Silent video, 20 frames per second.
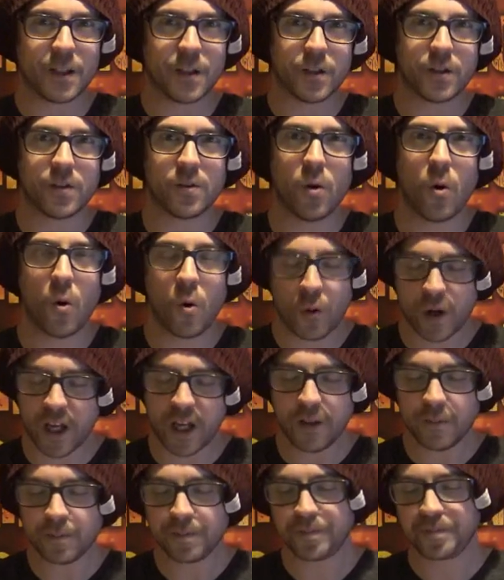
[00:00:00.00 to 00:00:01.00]
does
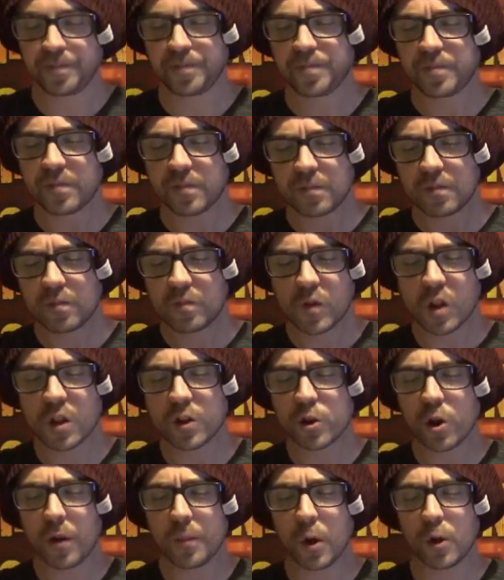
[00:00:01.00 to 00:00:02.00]
okay.
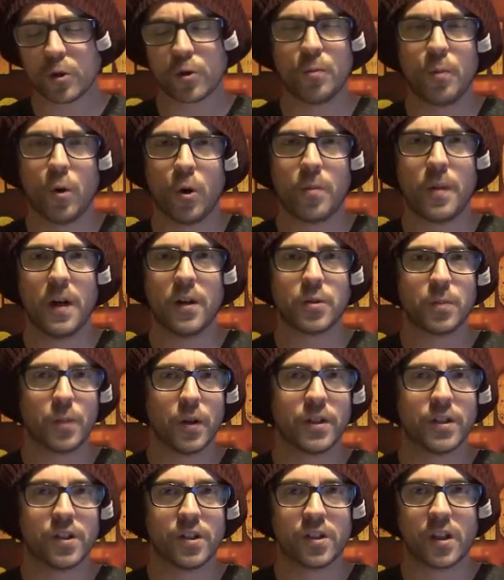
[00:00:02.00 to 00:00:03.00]
So I'm not so bored about its
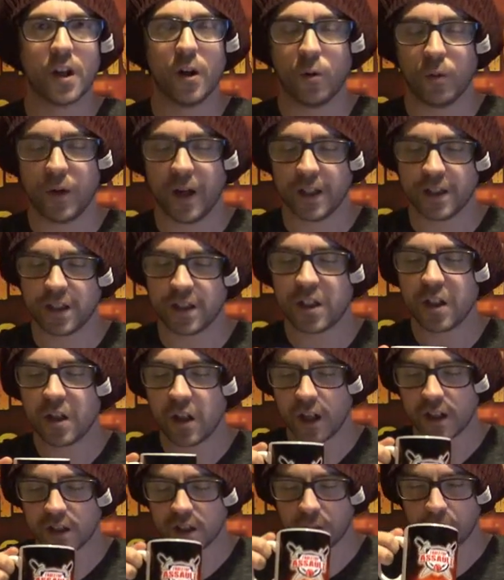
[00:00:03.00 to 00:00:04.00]
Ballistic skill uh,
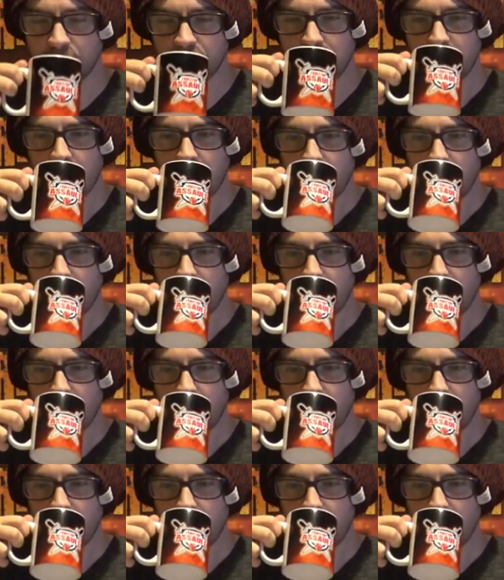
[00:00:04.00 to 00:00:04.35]
deteriorating.